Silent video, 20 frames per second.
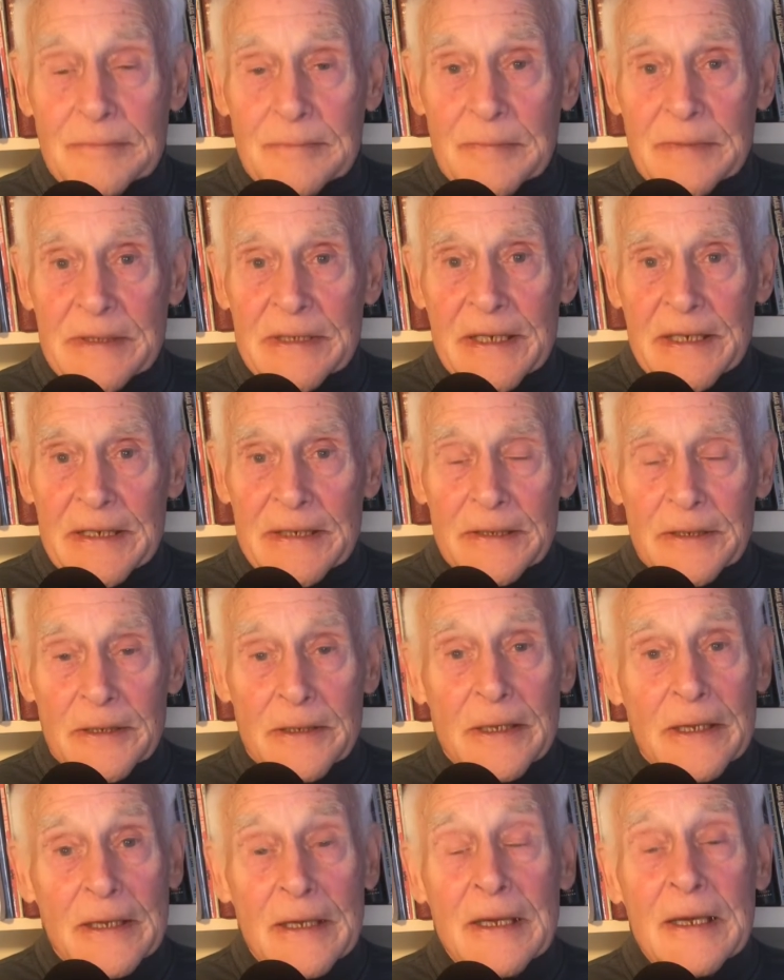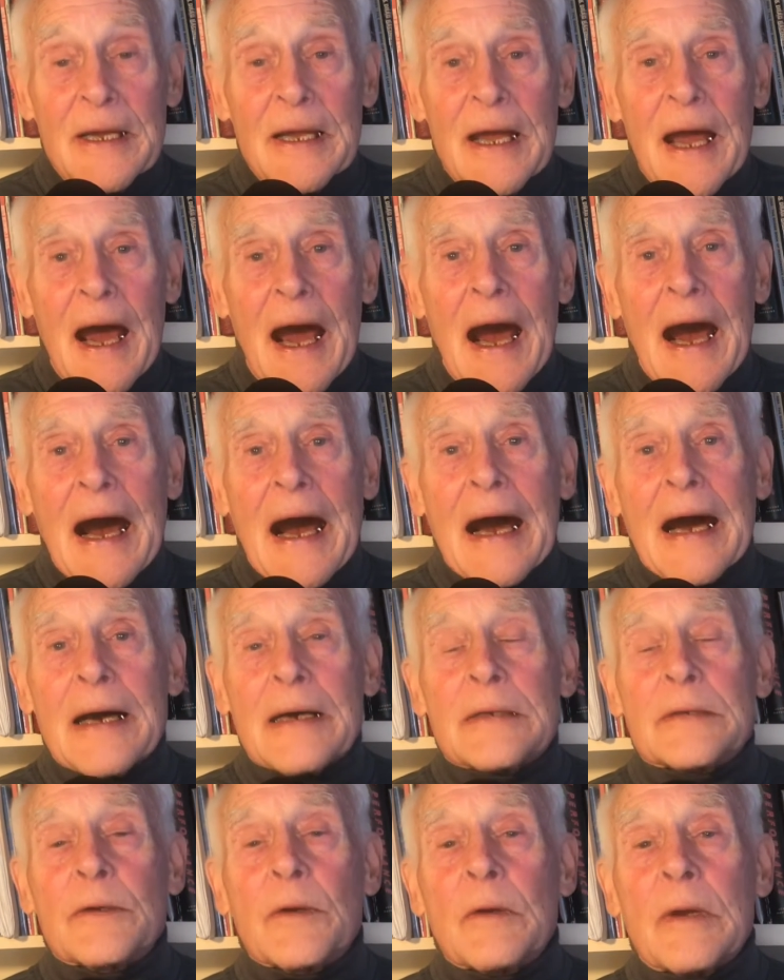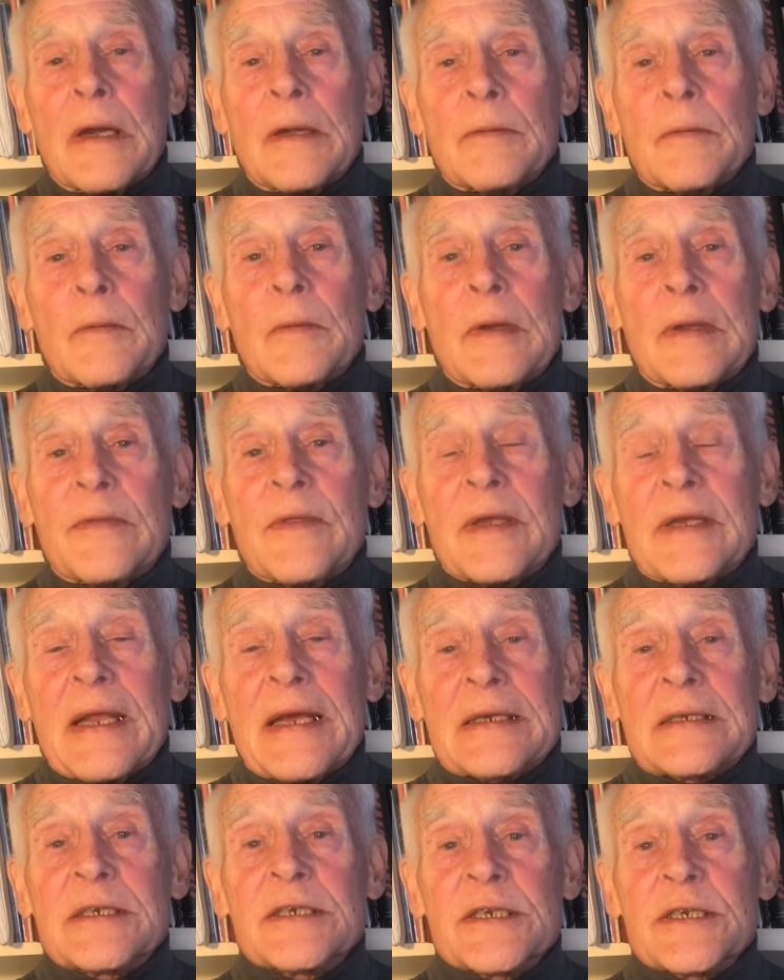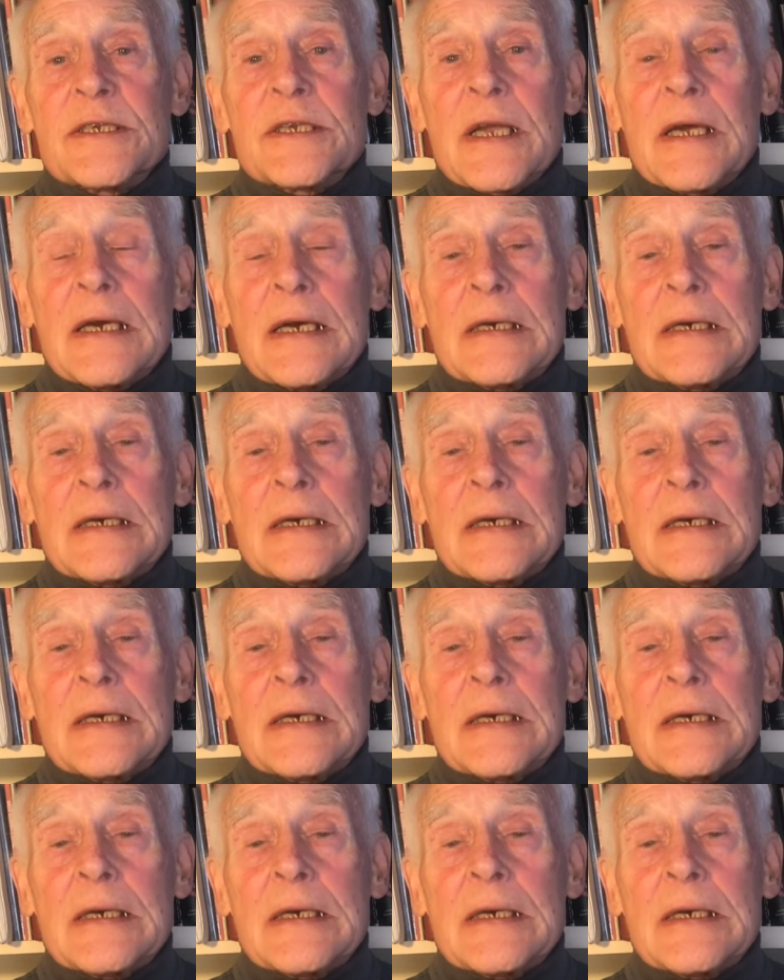tale, the next